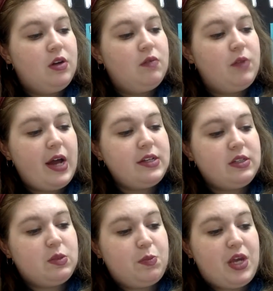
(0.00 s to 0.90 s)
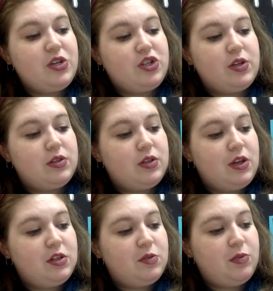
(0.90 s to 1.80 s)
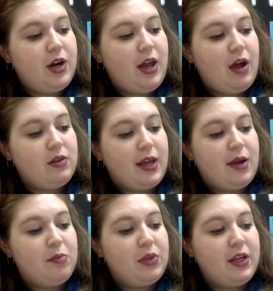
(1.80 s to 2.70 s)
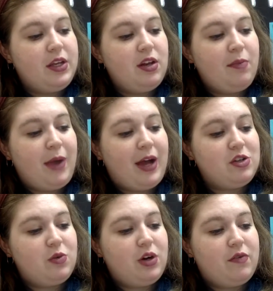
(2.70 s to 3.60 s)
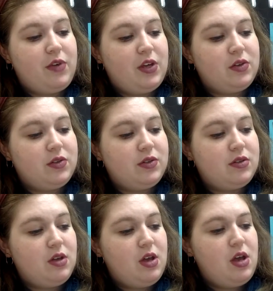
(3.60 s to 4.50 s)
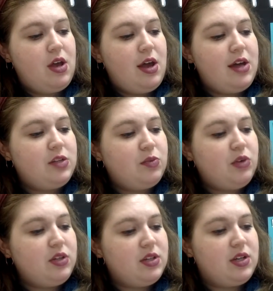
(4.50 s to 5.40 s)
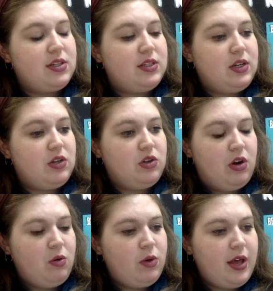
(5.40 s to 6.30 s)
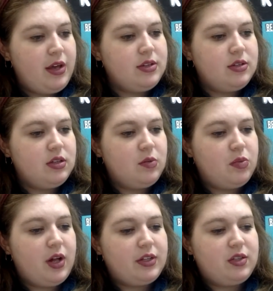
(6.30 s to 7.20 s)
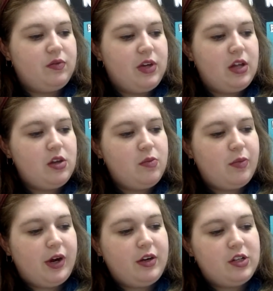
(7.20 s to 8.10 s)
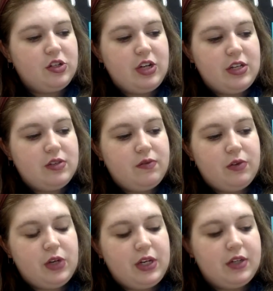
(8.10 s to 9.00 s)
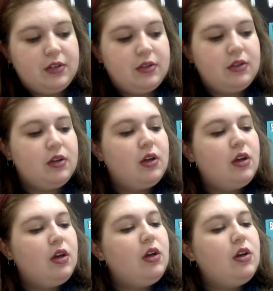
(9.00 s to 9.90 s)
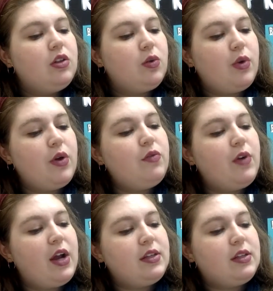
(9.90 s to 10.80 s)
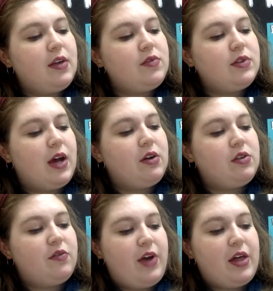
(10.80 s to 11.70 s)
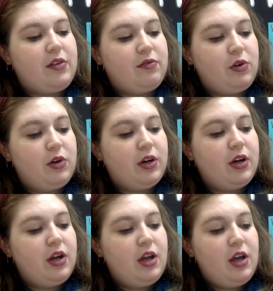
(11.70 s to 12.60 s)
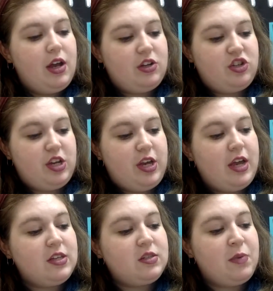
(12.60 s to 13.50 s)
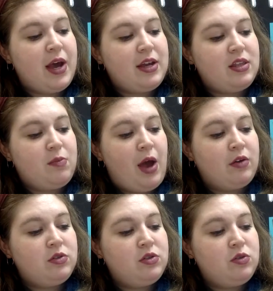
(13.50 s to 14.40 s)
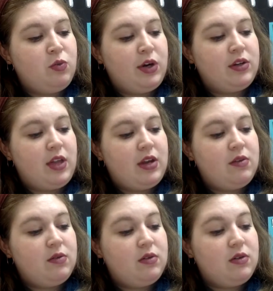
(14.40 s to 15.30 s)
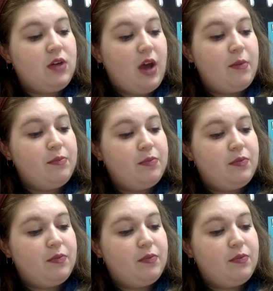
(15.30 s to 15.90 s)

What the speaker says: Flat and spacious, it spread out like a blanket of patchwork fields. Esperanza could see no end to the plots of yellow, brown, and shades of green. The road finally leveled out on the valley floor, and she gazed back at the mountains where they'd come.